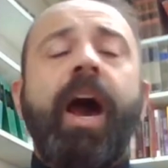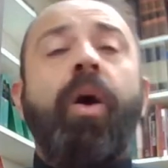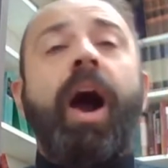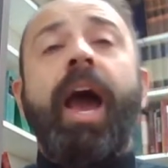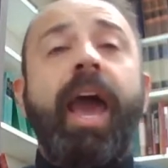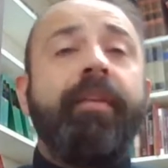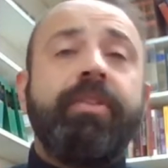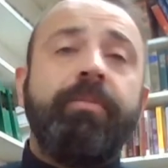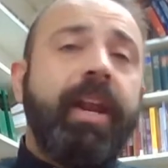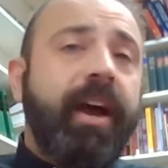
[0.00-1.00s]
Now, I
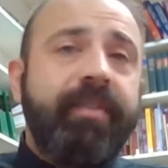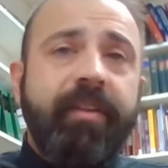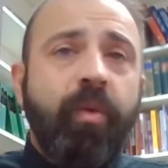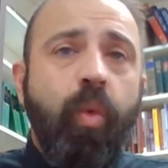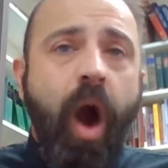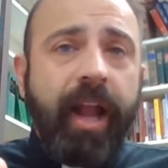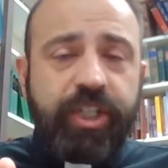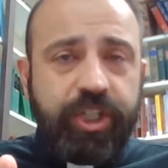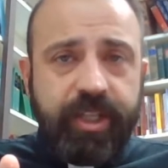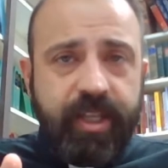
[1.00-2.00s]
have to admit, I've never
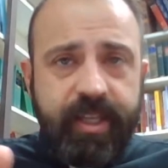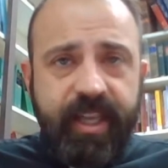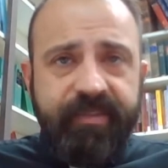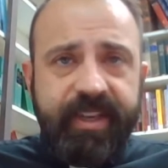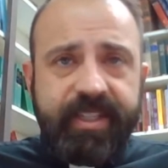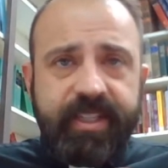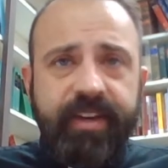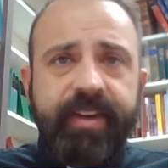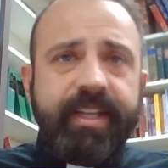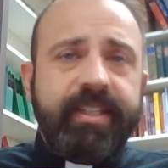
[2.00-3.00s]
watched the T V
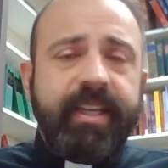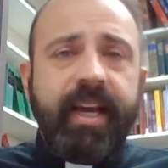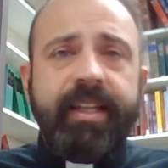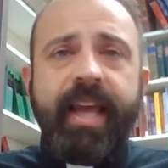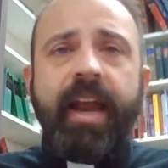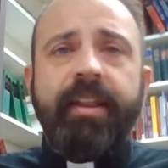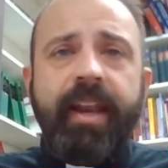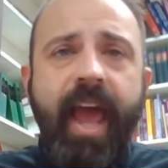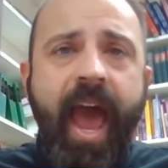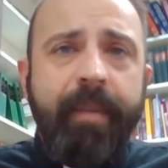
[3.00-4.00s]
series uh,
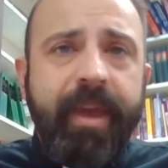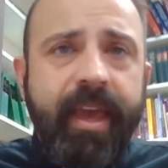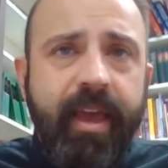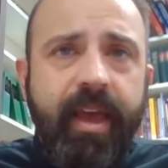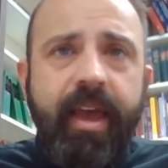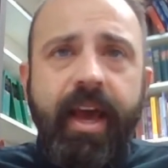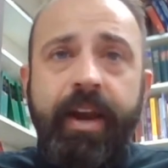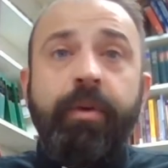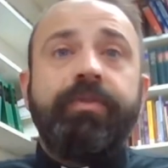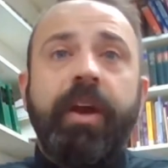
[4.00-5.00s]
Downton Abbey.
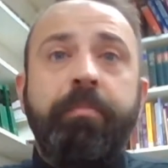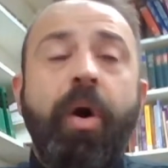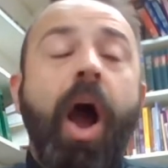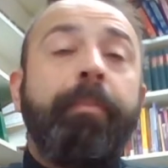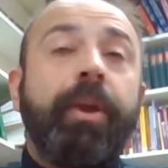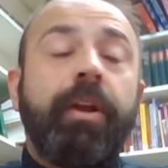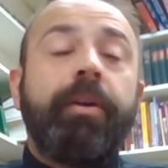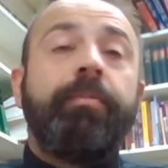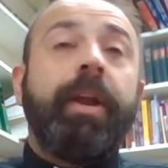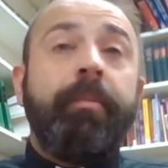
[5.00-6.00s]
I know it's very
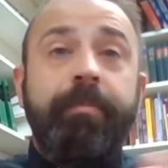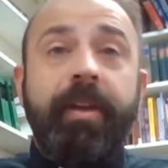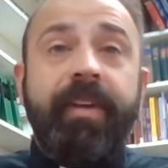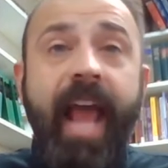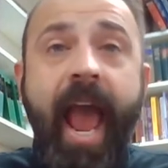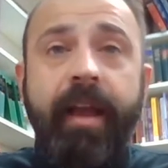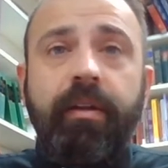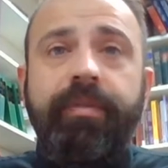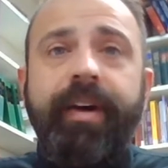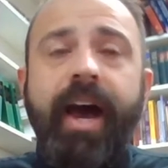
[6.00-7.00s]
popular, but I'm a bit of an
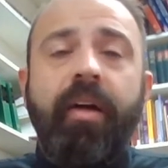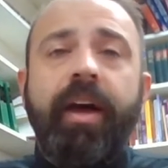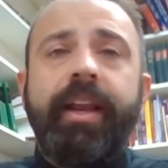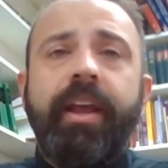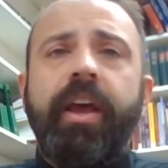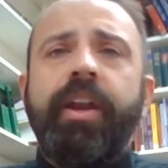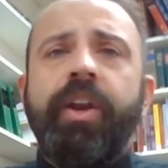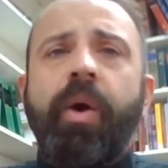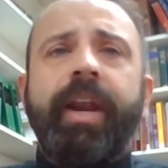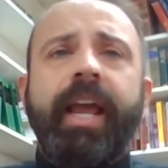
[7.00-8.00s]
Anglophile. I
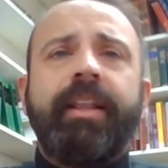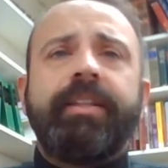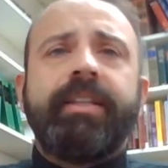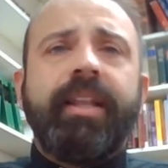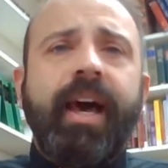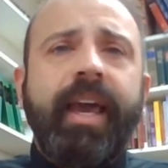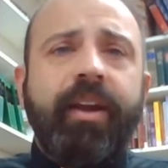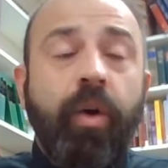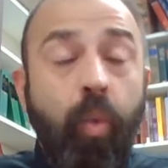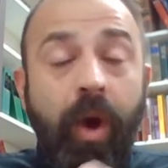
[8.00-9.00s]
know what England's
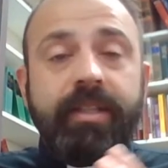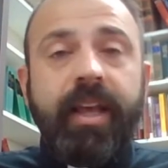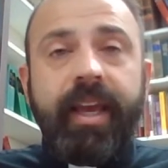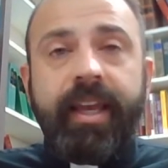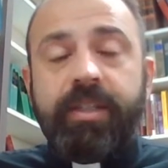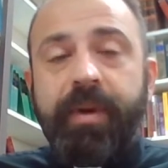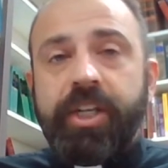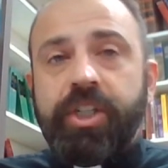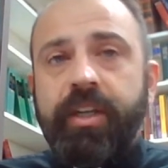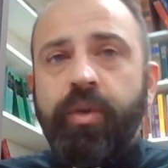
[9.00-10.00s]
like, or was like,
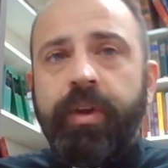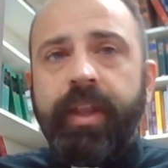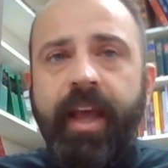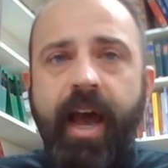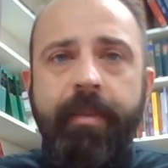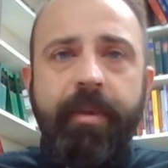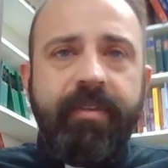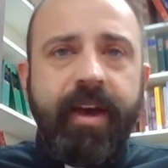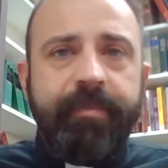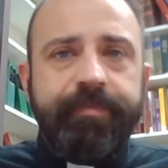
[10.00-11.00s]
especially during the time
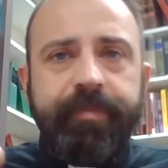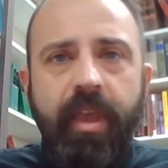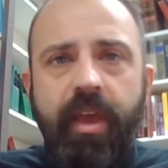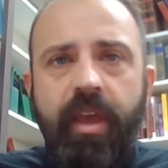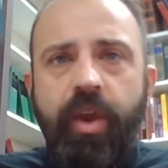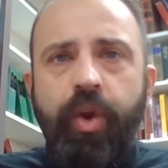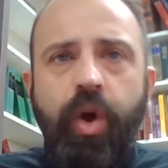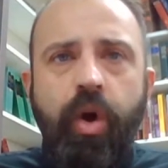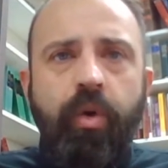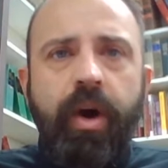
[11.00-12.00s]
of, um,
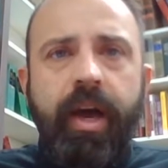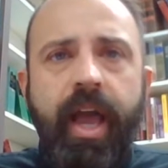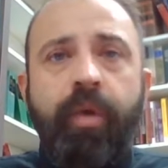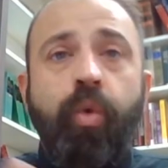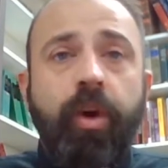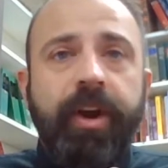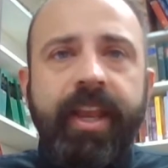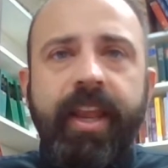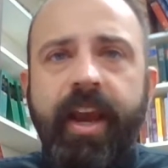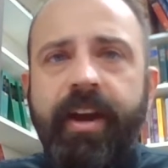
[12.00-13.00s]
you know, uh,
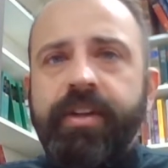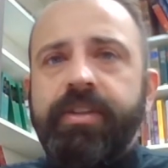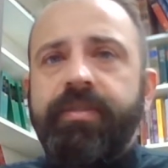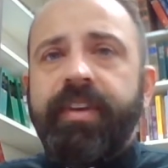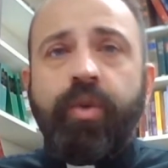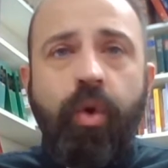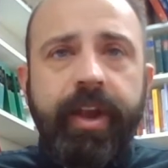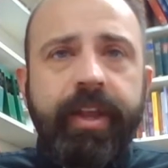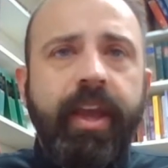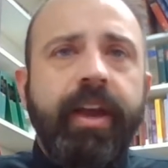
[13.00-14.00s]
Edwardian years,
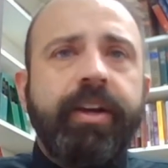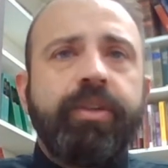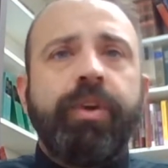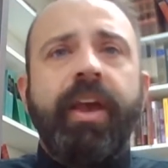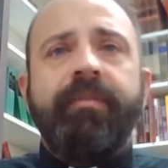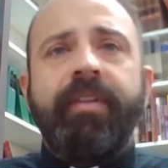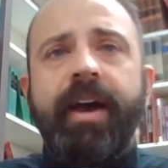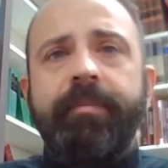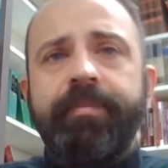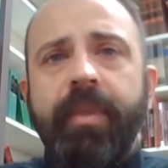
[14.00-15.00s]
Victorian years, where you have
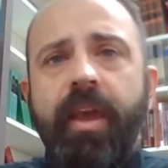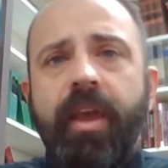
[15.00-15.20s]
uh,